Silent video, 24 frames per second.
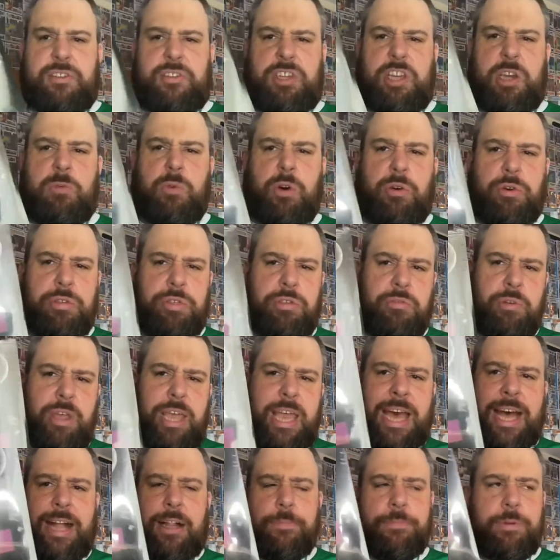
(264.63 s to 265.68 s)
two or three
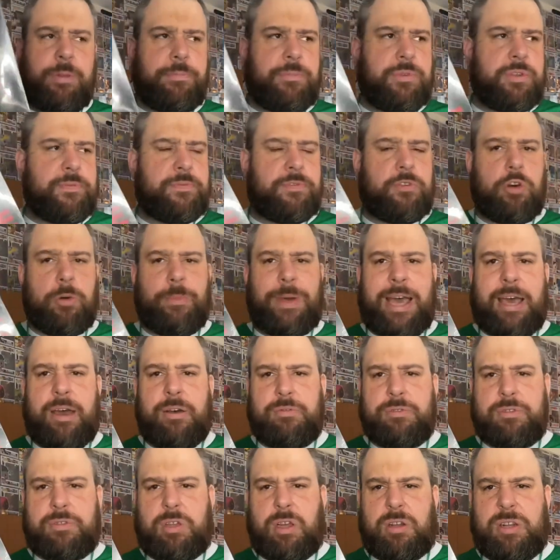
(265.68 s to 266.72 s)
albums have come
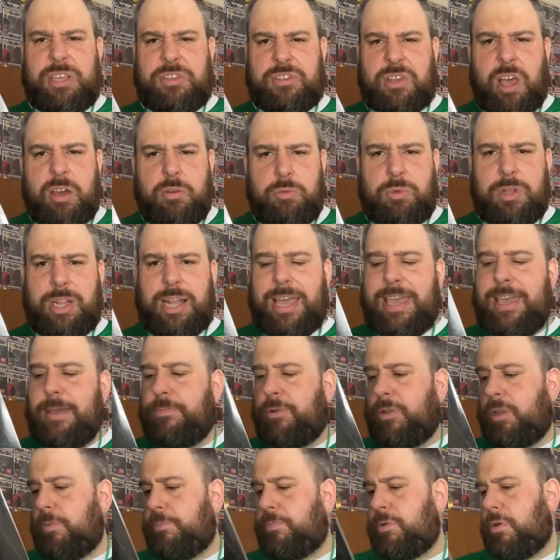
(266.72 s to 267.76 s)
out on his own
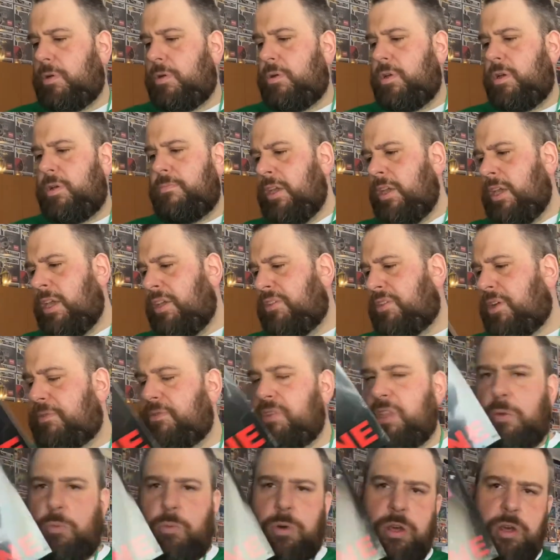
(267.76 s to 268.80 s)
label, but he's
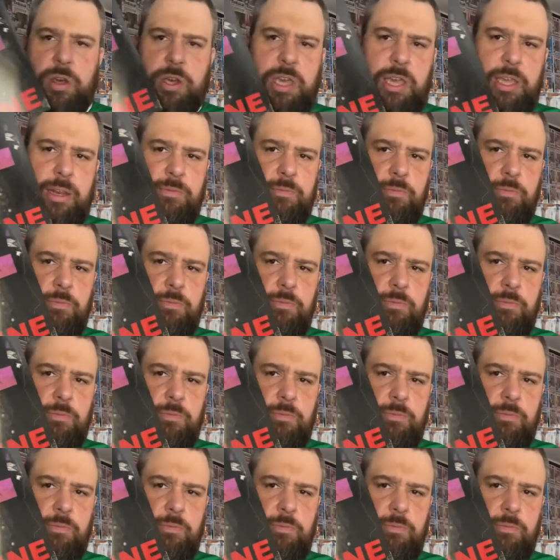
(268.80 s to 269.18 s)
obviously working